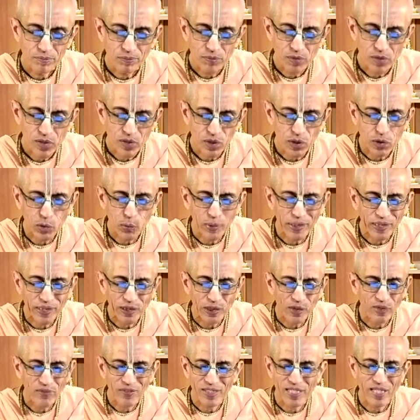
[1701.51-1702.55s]

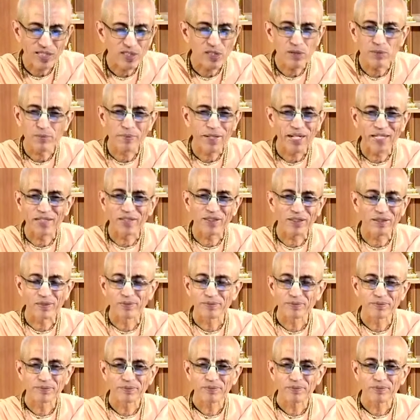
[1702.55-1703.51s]
situation doesn't matter